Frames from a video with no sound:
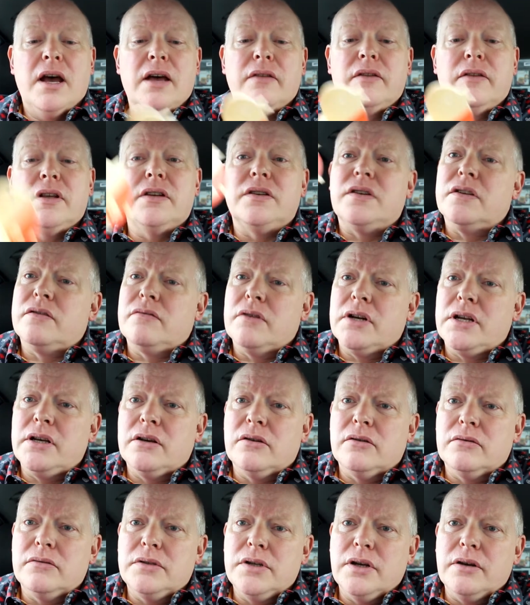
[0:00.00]
This is really
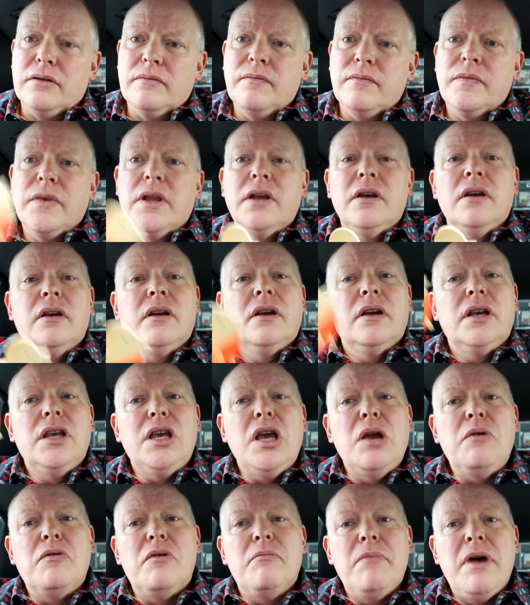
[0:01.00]
cool too.
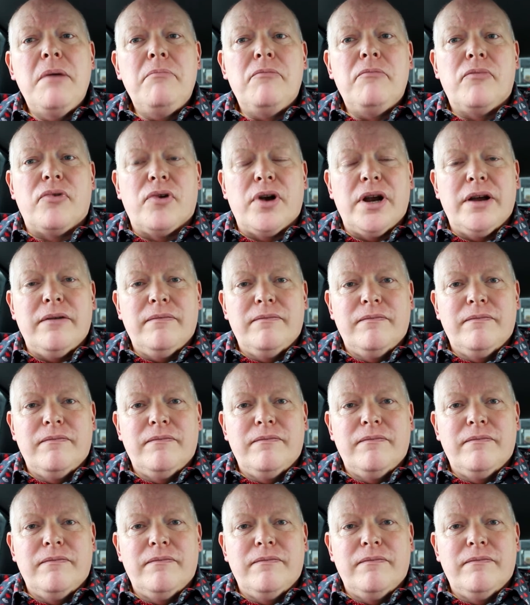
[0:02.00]
You remember it.